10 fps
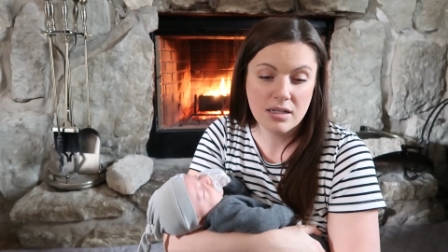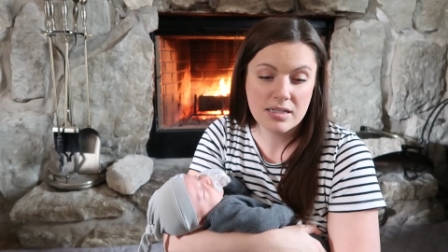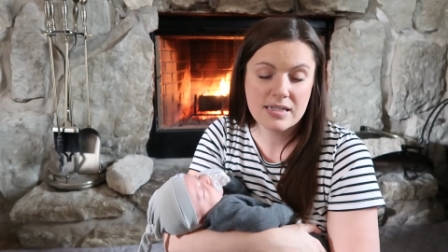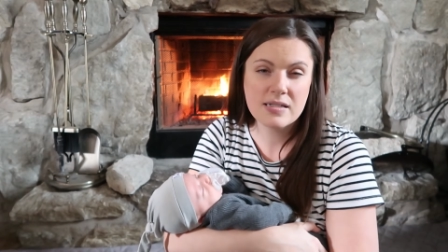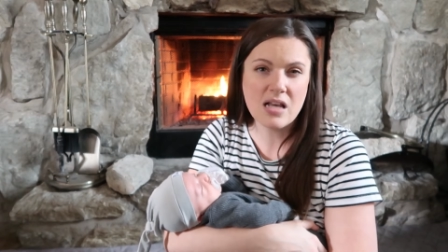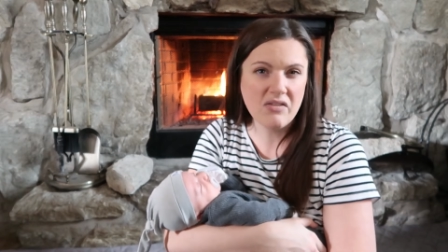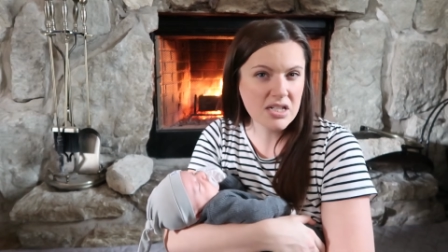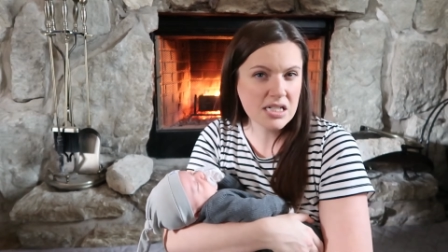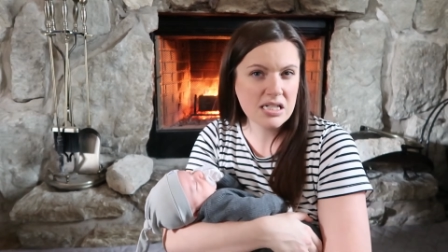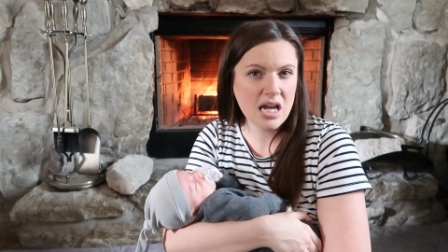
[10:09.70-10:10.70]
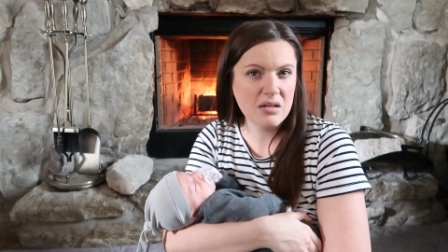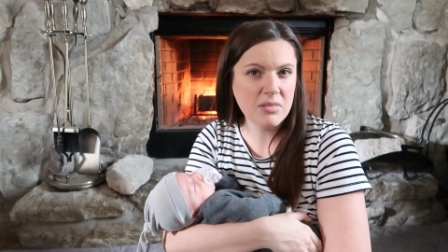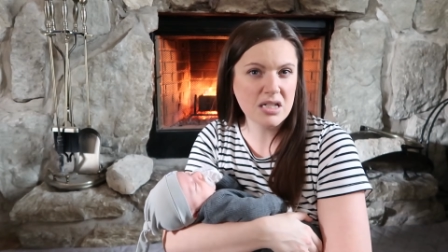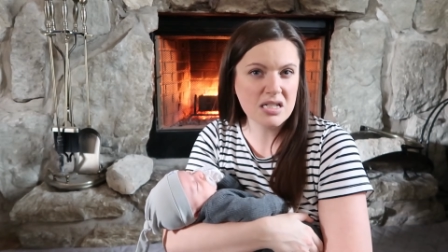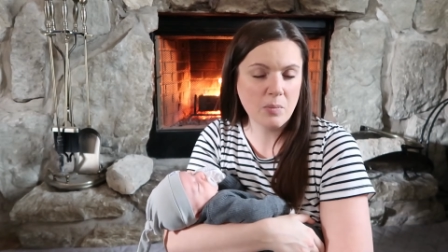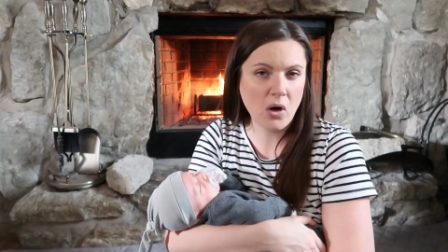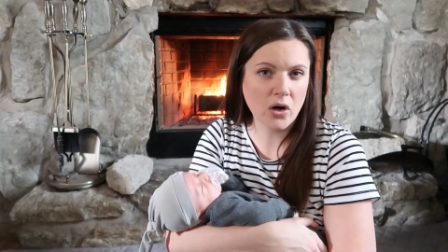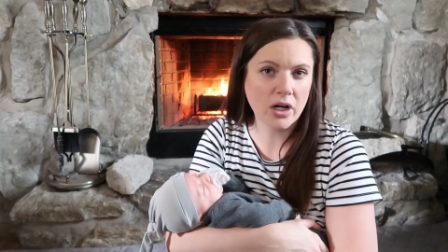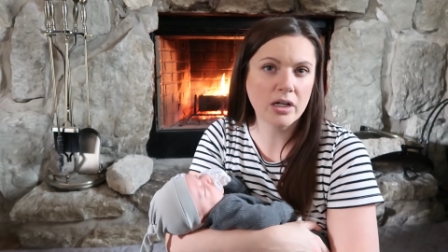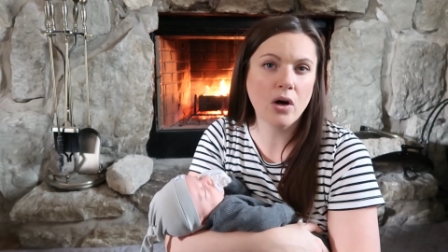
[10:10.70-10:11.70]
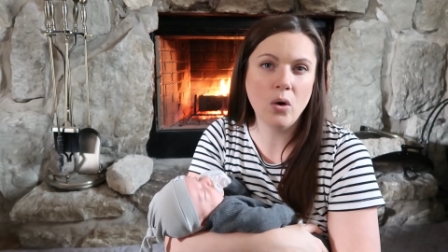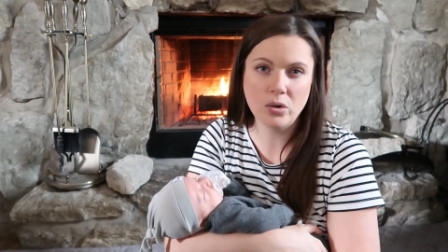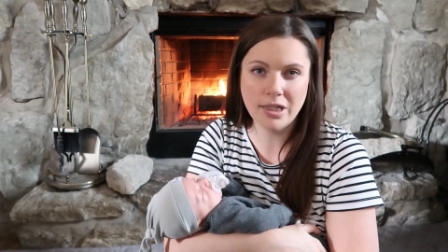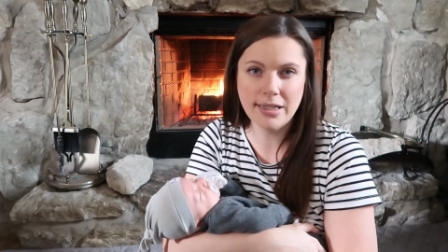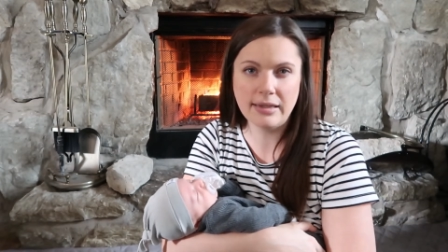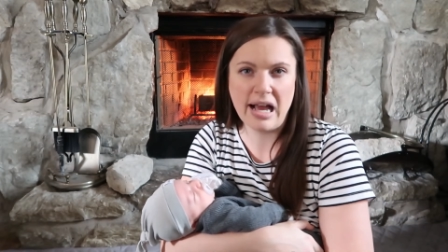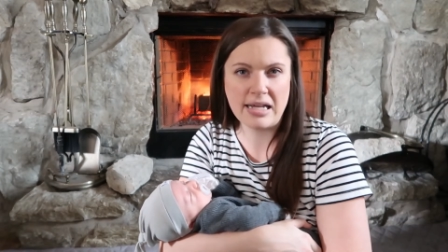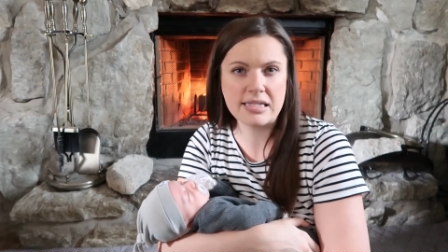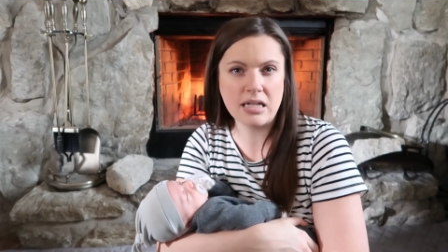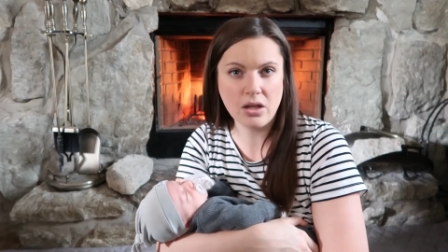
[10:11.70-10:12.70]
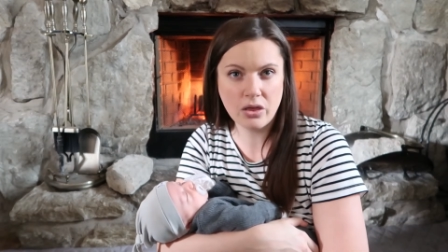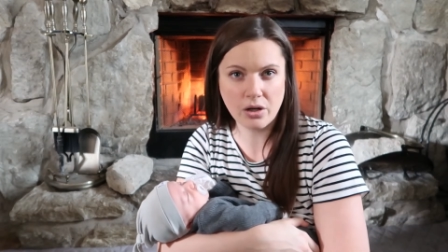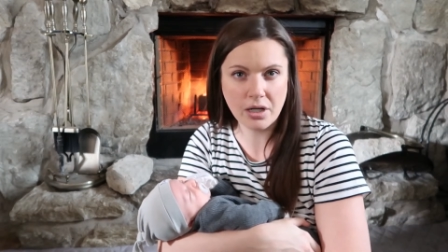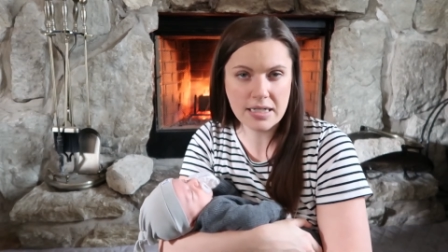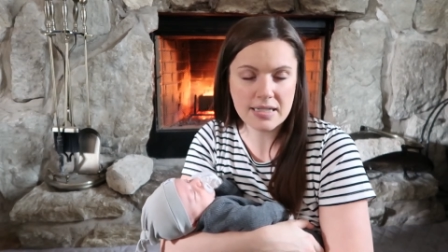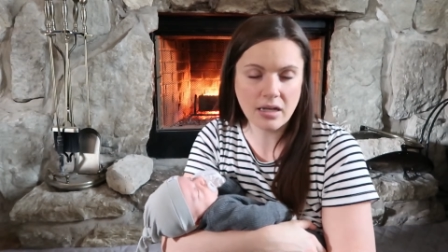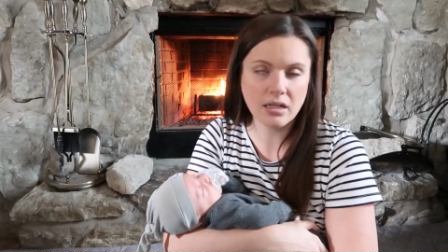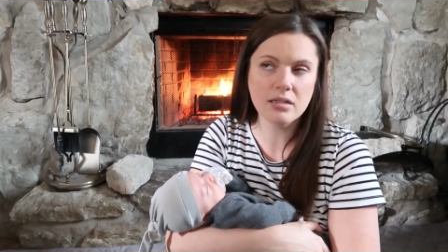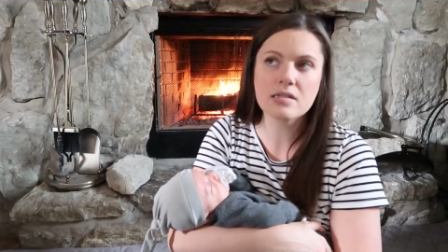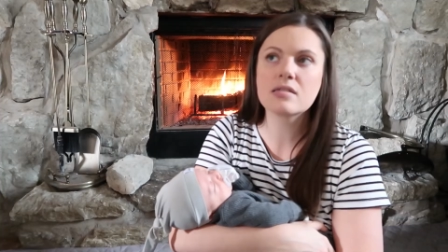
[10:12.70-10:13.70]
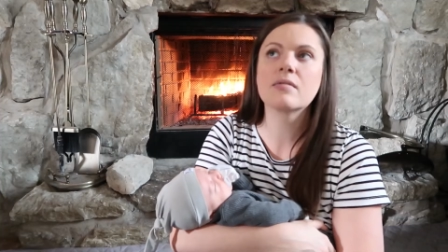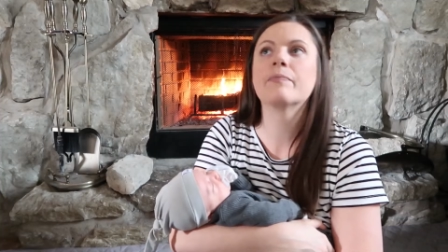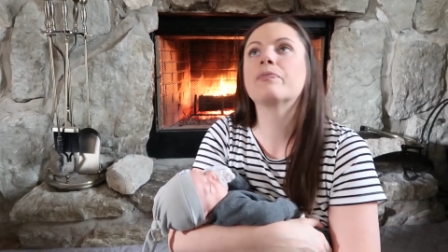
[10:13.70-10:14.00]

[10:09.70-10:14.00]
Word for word: seven to 10 minutes apart, only lasting 30 seconds.